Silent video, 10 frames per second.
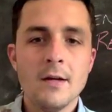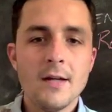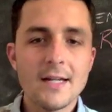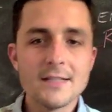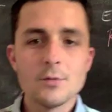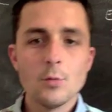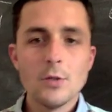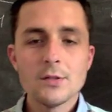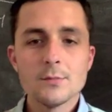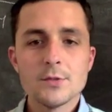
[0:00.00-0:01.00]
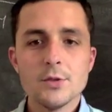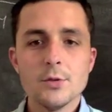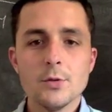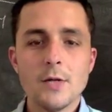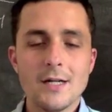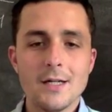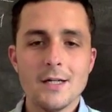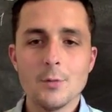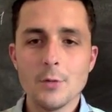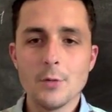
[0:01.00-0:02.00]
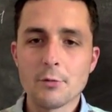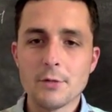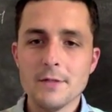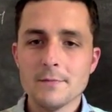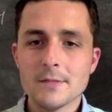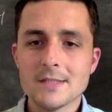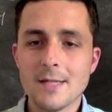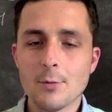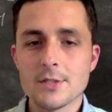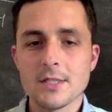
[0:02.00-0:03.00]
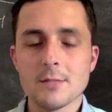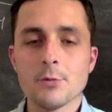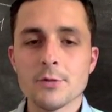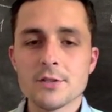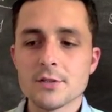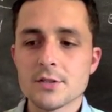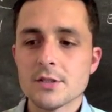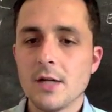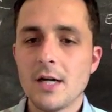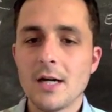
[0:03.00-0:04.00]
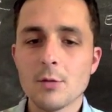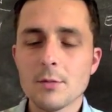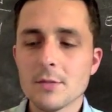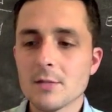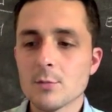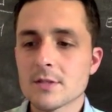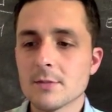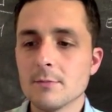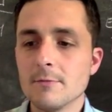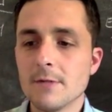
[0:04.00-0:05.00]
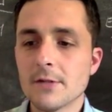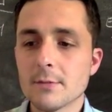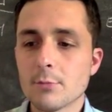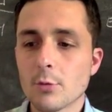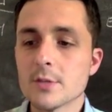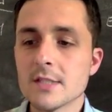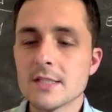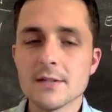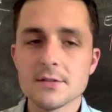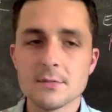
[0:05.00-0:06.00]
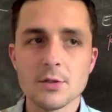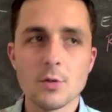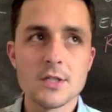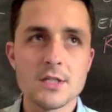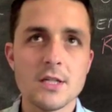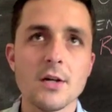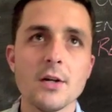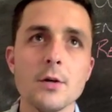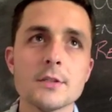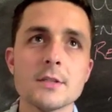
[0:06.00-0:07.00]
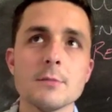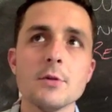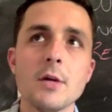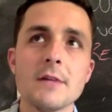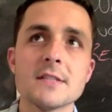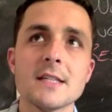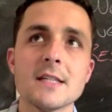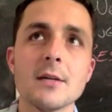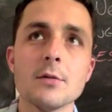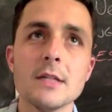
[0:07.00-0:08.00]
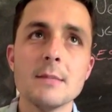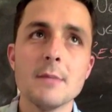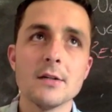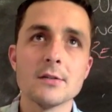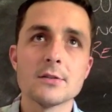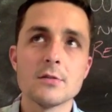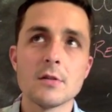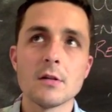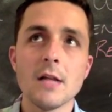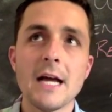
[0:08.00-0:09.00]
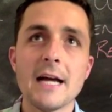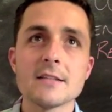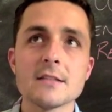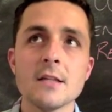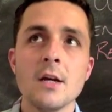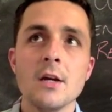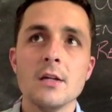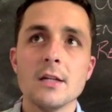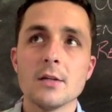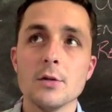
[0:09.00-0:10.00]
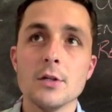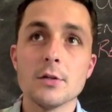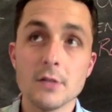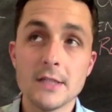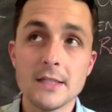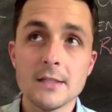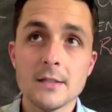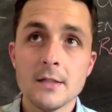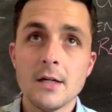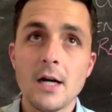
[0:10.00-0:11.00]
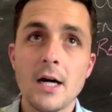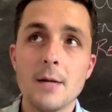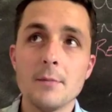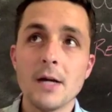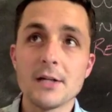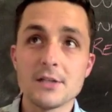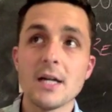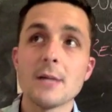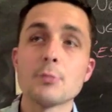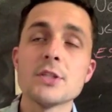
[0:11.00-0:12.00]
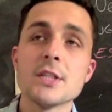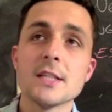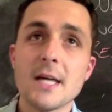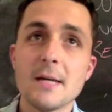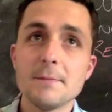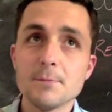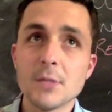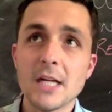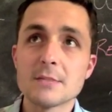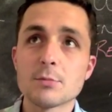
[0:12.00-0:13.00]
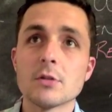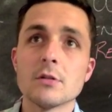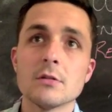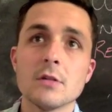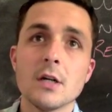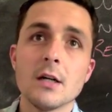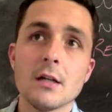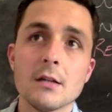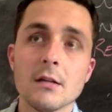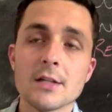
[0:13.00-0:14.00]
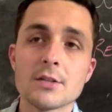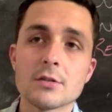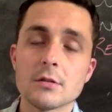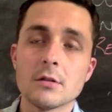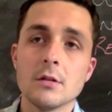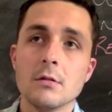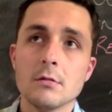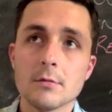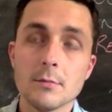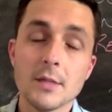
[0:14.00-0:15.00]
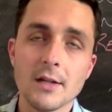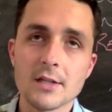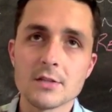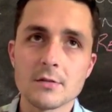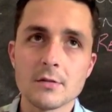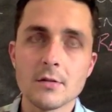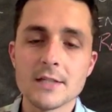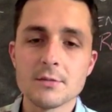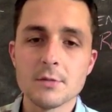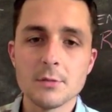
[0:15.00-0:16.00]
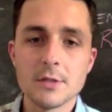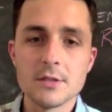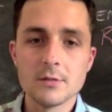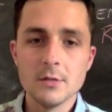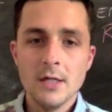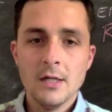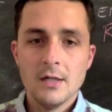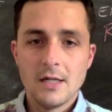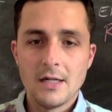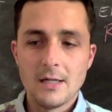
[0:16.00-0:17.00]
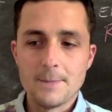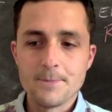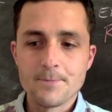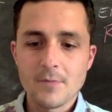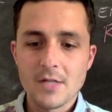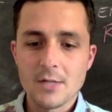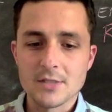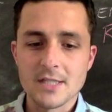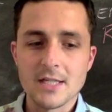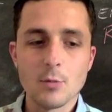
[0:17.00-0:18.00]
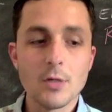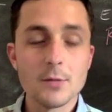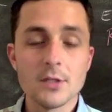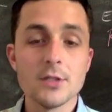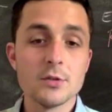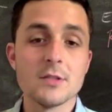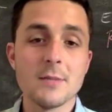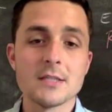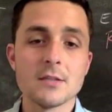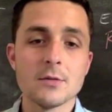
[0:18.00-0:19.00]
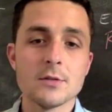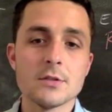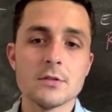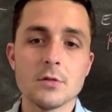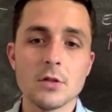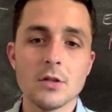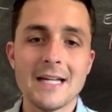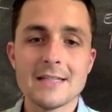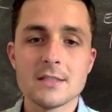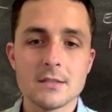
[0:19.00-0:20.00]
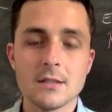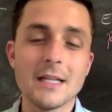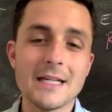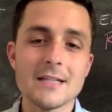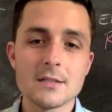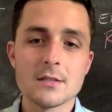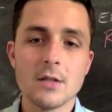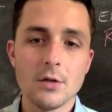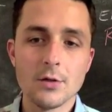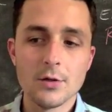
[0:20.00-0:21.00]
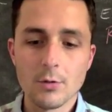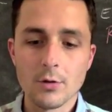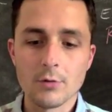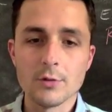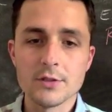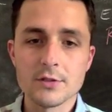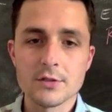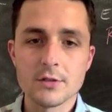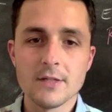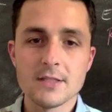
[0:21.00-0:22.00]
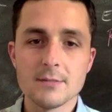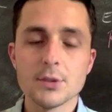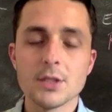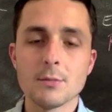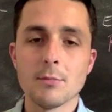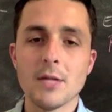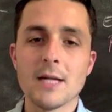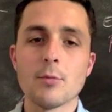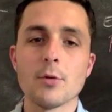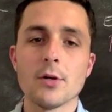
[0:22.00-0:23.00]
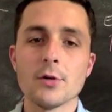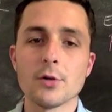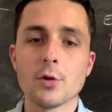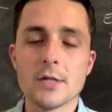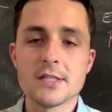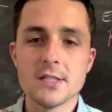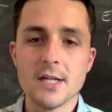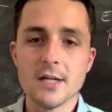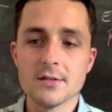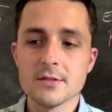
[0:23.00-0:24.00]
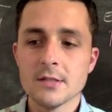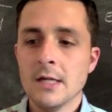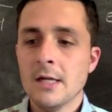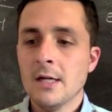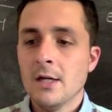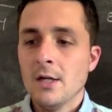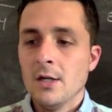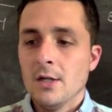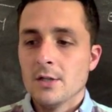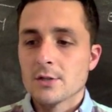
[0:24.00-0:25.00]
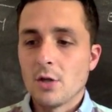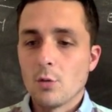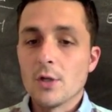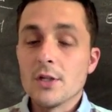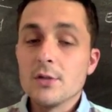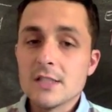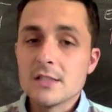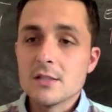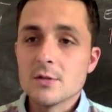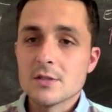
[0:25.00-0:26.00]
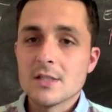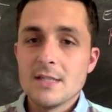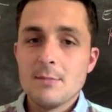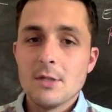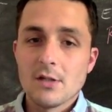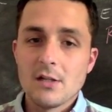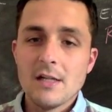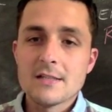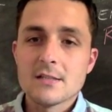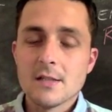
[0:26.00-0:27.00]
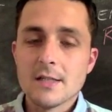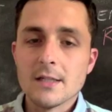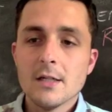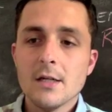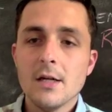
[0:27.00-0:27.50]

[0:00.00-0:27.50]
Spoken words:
Hey guys, welcome to week 3. Today we are talking about research. I want to begin with some very important details about the questionnaire. I know some of you have sent out emails to the class, including your link. I appreciate that, but as per the lecture, the mini lecture last week, week 2, I was saying that what I'm going to do is I'm actually going to collect the links to all your research surveys and put them in Blackboard under questionnaires. So what you need to do is not email the class the link.